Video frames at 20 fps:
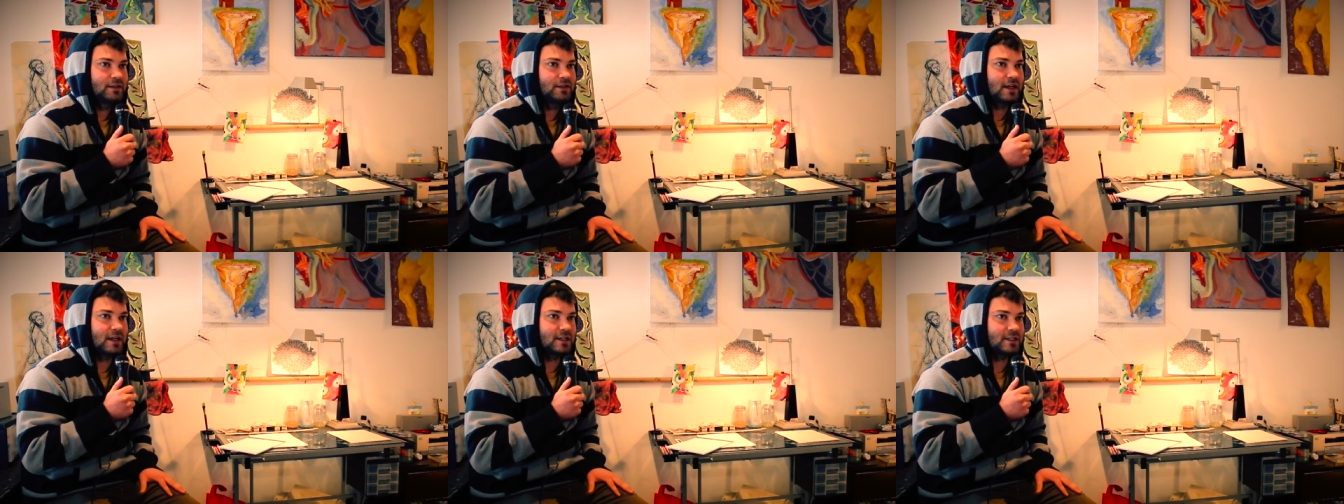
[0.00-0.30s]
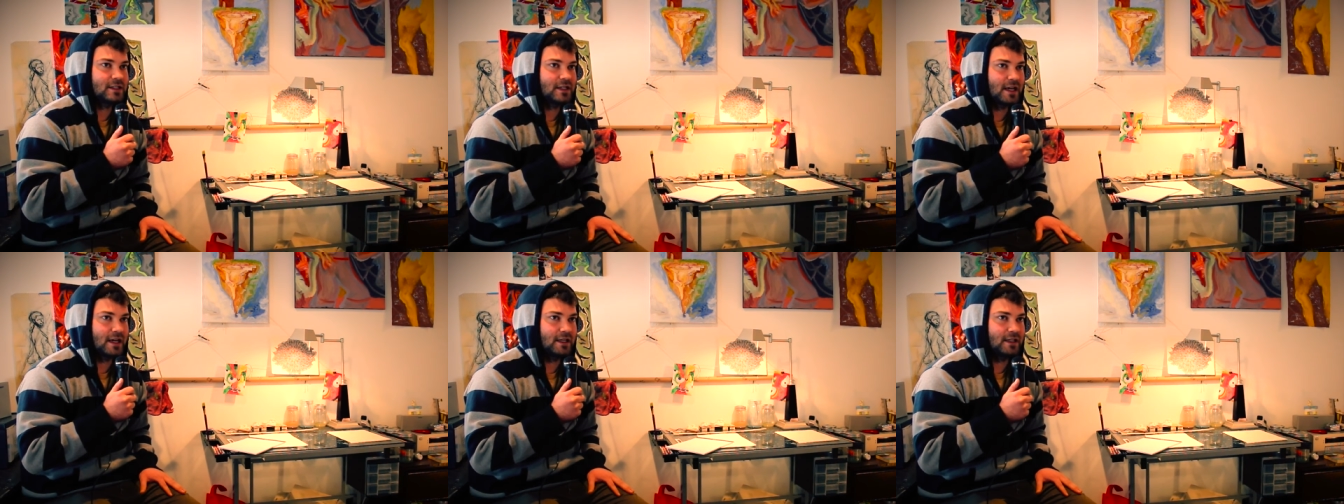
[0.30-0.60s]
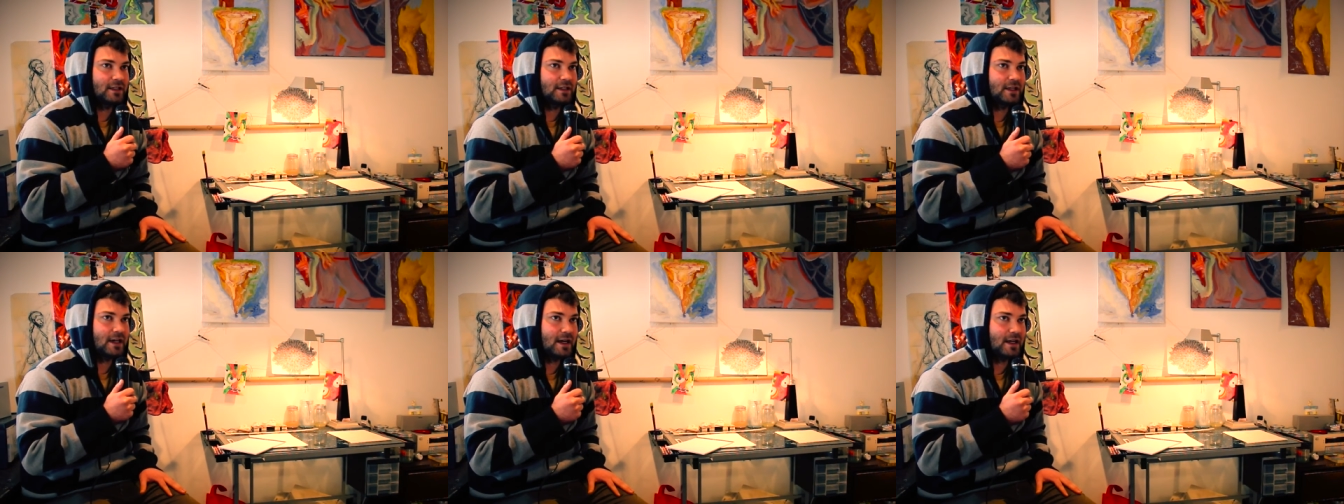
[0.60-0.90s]
that's
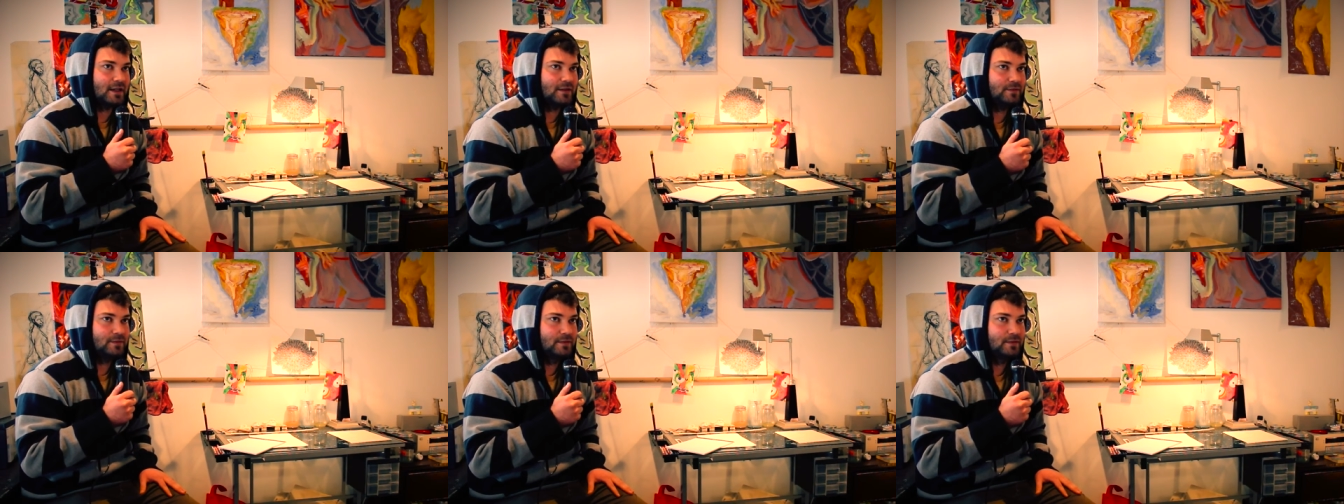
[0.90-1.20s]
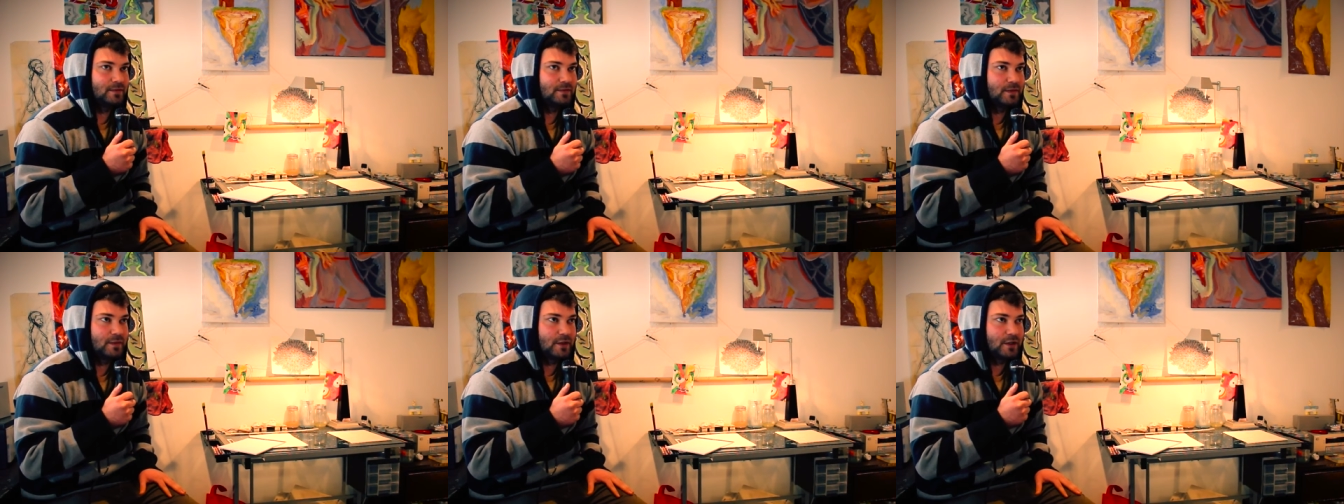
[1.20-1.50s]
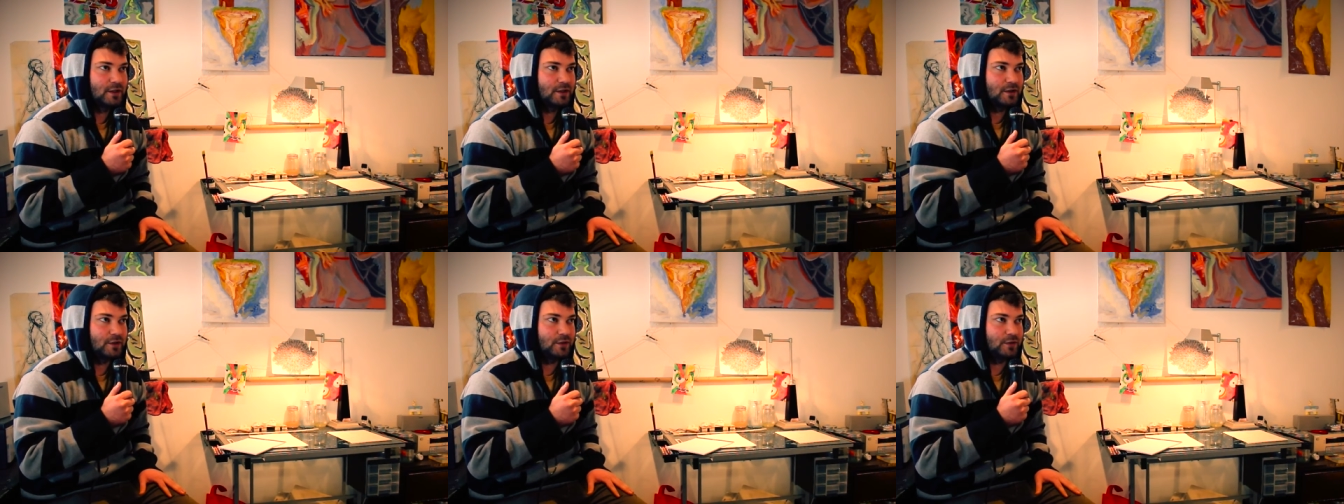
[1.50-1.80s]
taken time
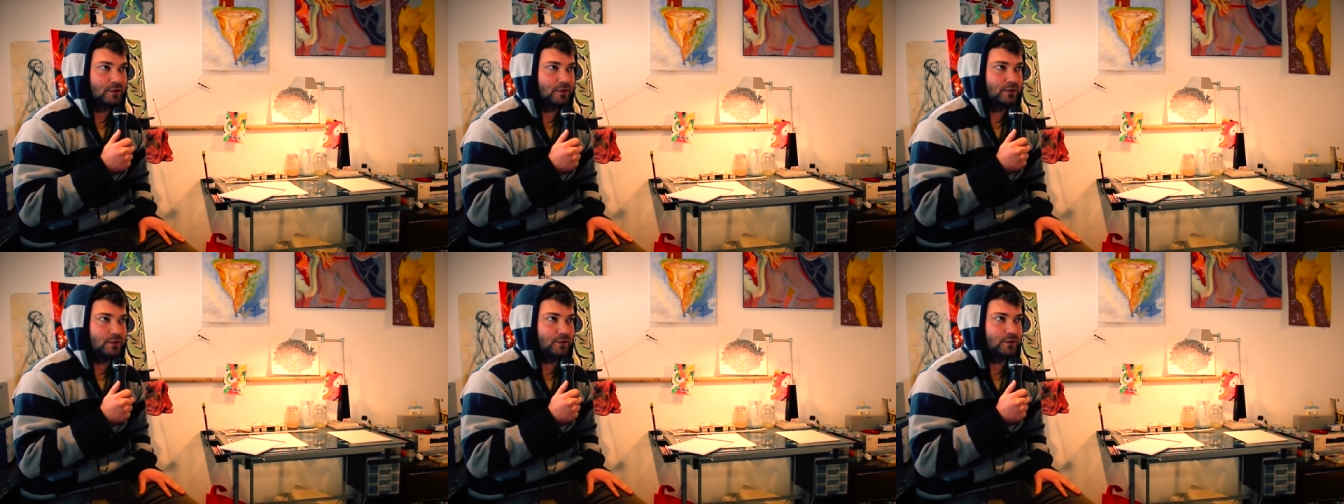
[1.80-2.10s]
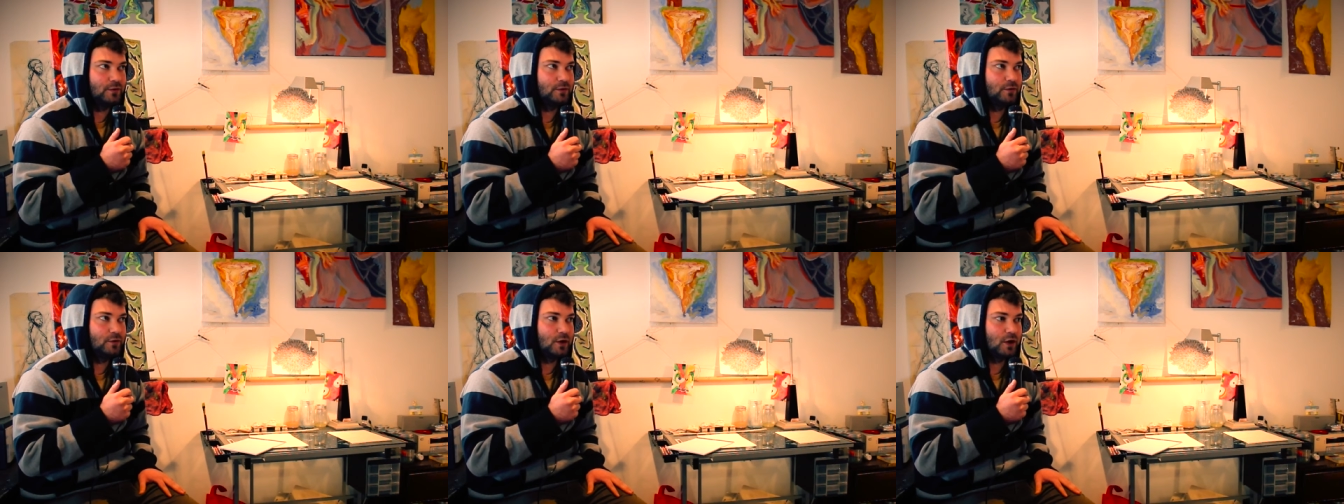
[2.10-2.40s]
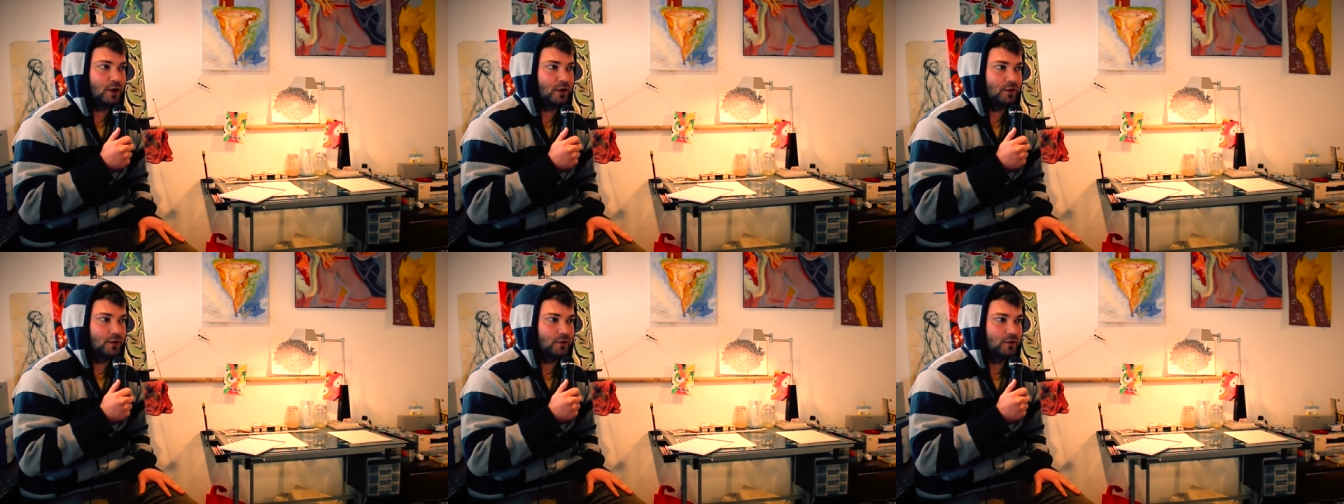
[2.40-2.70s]
to
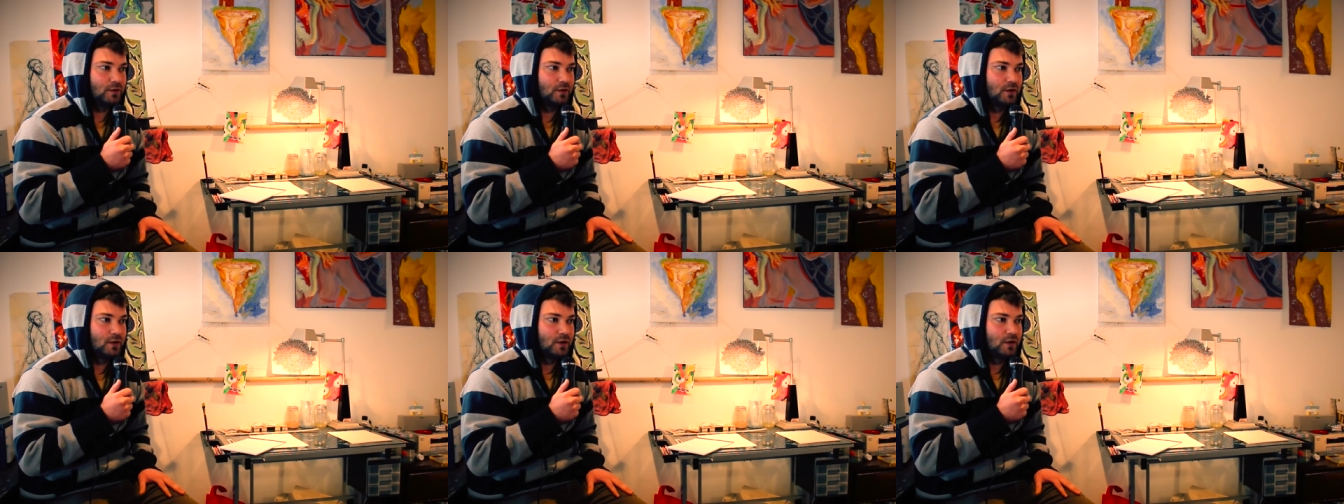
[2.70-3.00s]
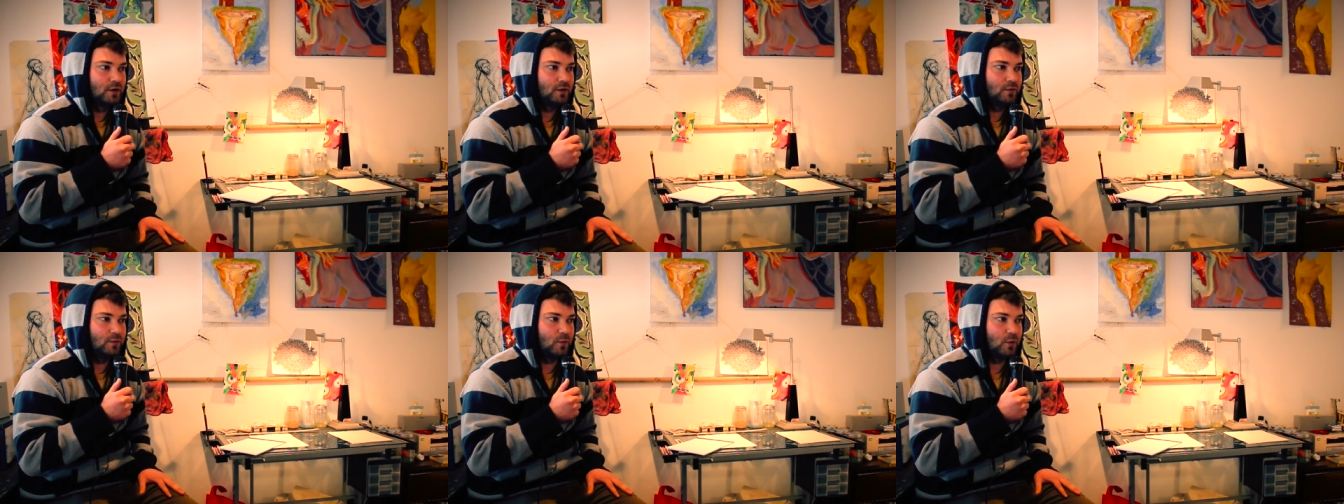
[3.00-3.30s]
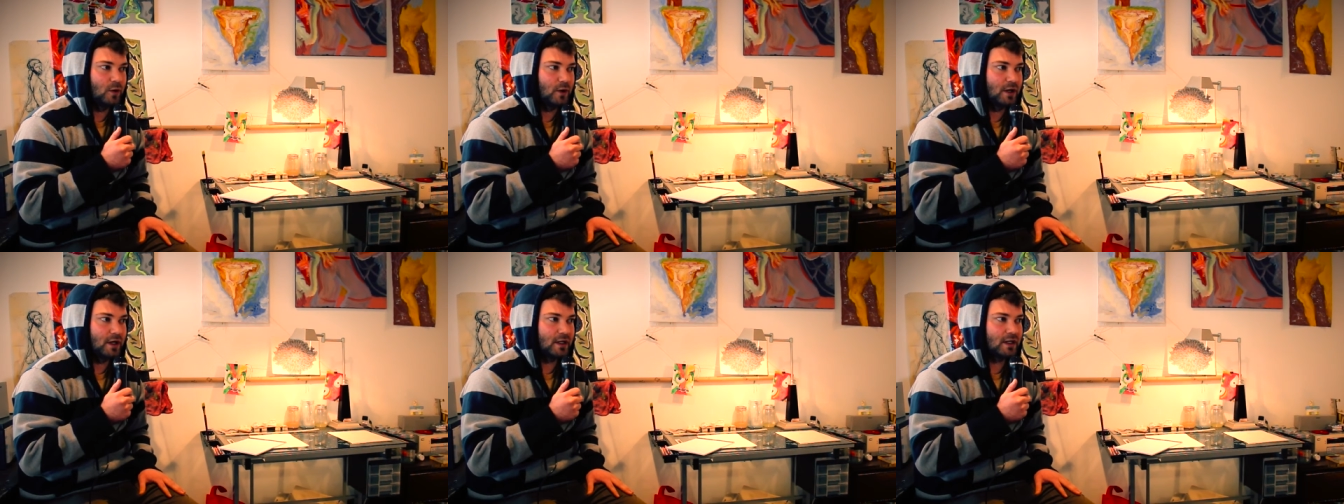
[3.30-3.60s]
grow
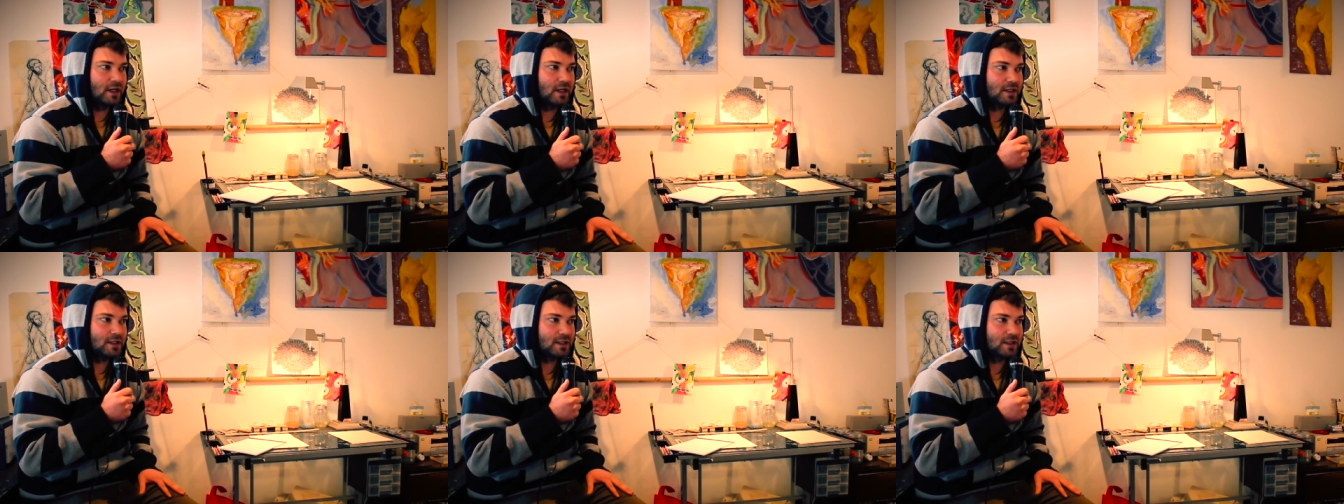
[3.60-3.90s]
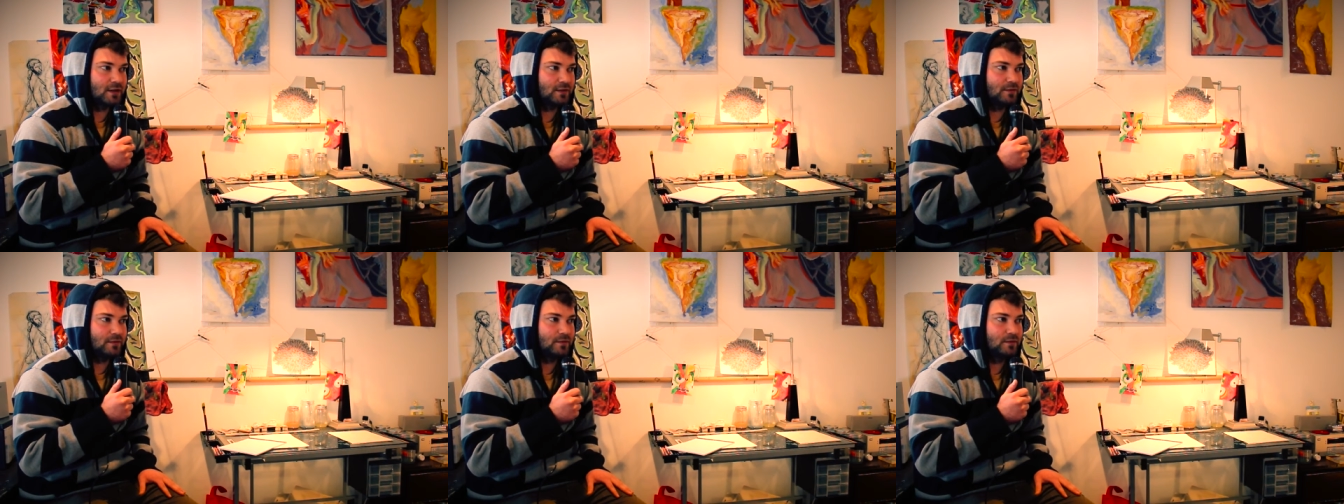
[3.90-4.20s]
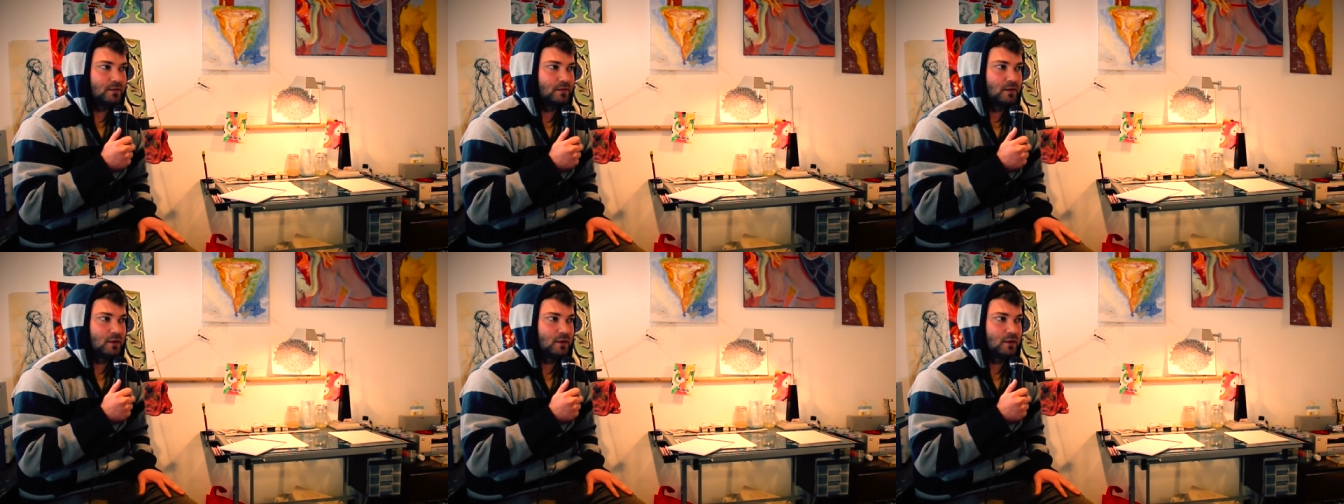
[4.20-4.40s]
more accustomed